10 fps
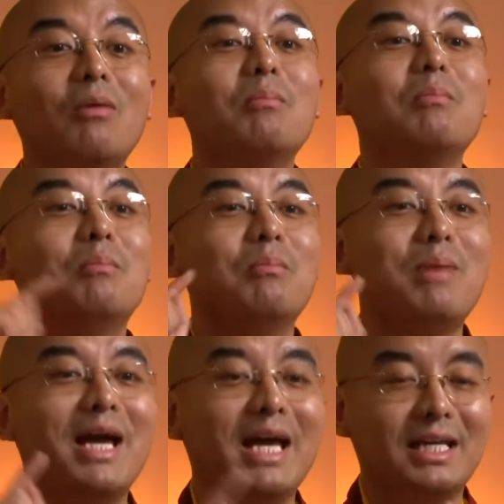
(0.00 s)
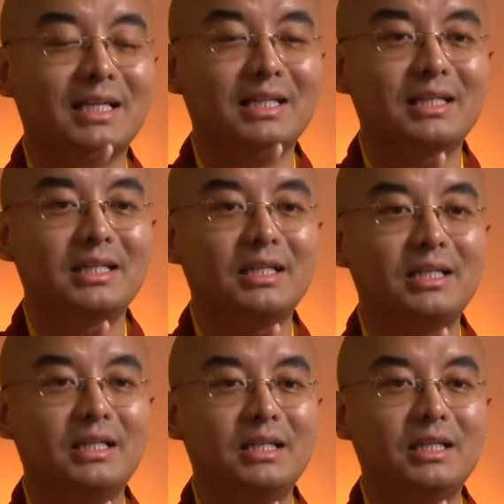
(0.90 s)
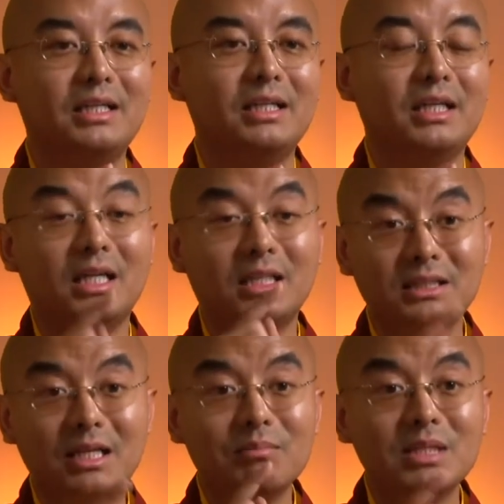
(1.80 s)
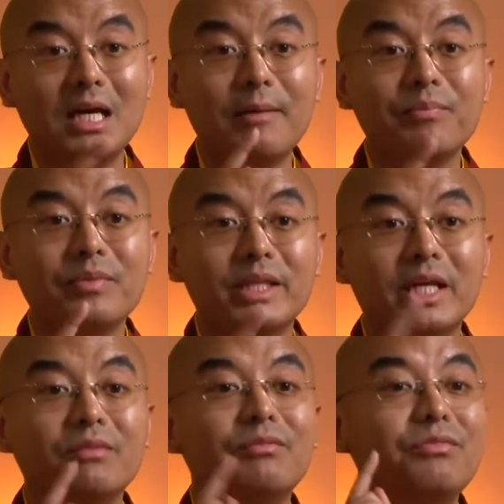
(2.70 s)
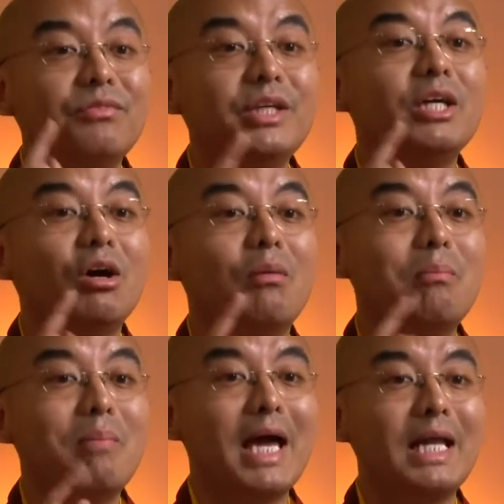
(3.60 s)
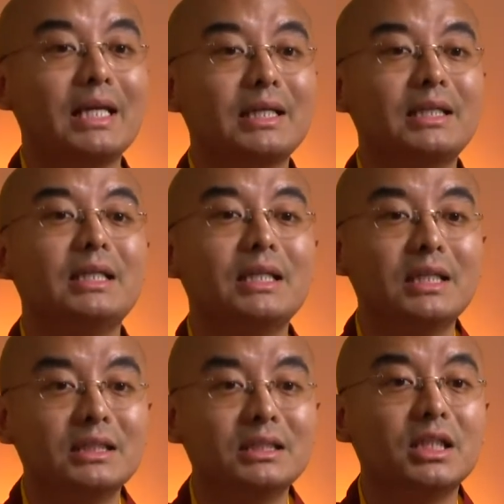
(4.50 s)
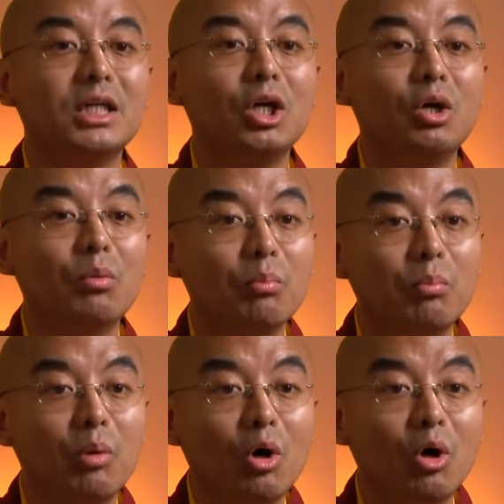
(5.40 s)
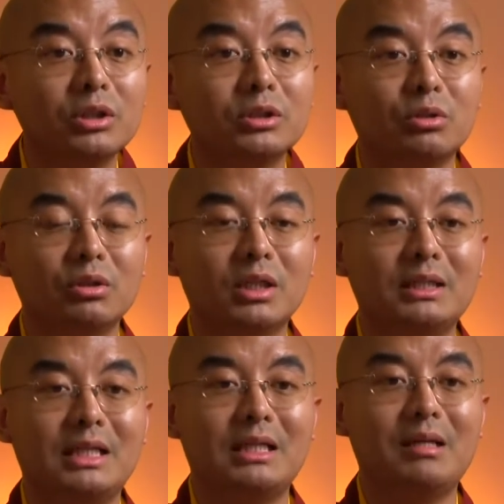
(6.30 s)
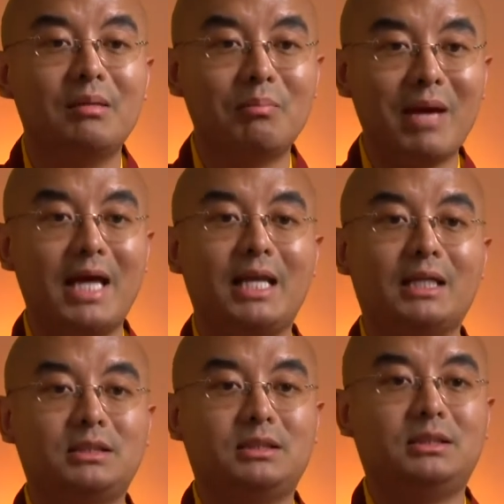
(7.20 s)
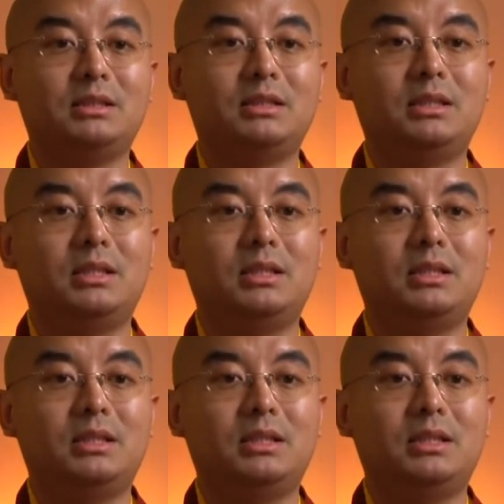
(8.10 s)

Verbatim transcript: of panic. And sometimes that fear of panic is more stronger than panics.